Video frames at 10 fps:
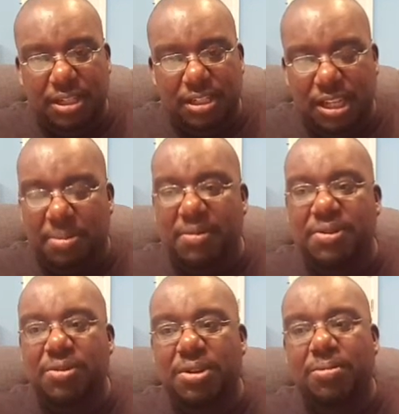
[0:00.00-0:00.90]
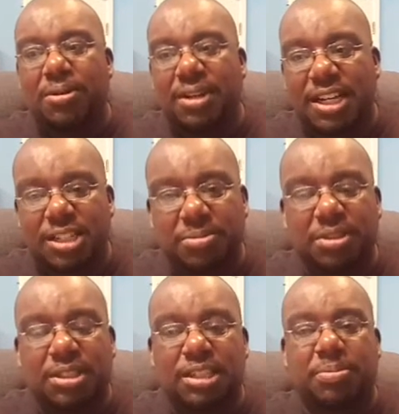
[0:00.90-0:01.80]
Some of you, you want
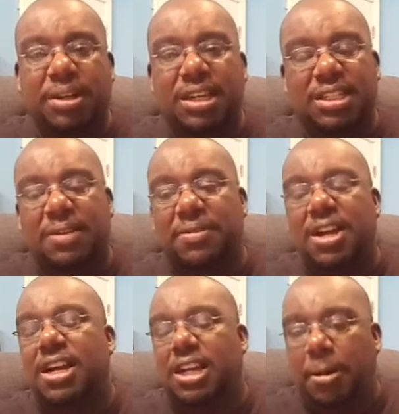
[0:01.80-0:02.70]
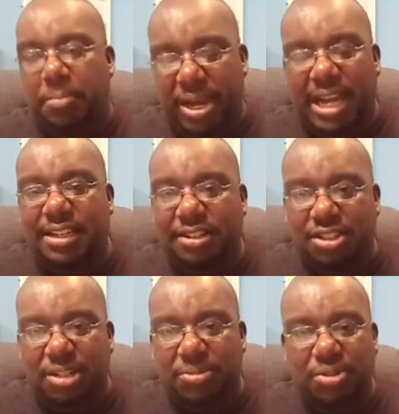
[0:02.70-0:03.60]
husbands just because of
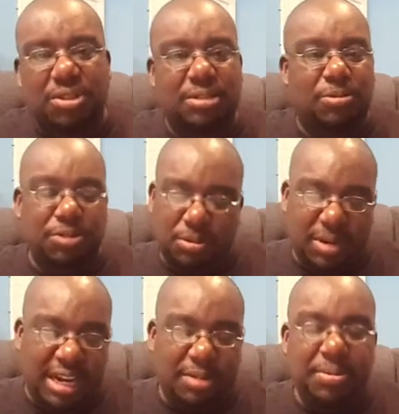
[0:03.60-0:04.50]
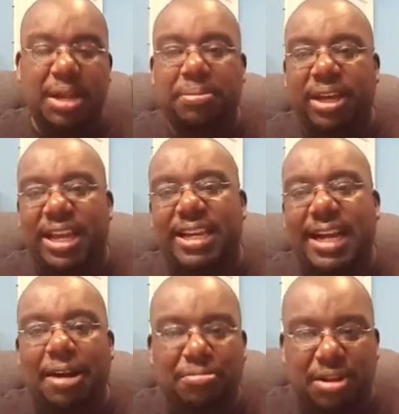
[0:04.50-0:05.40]
companionship. You just want somebody to be able to hang
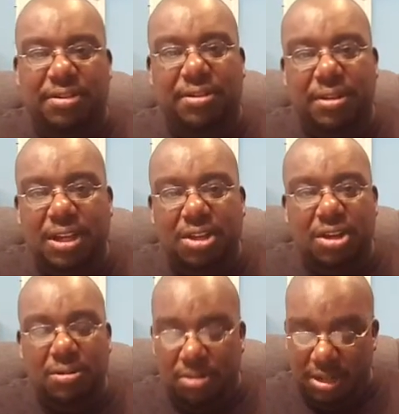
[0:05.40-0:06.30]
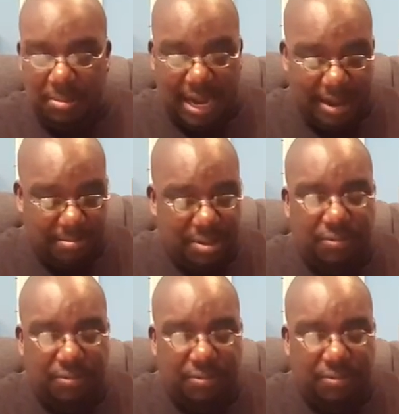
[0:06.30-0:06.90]
out with. Well, i will be the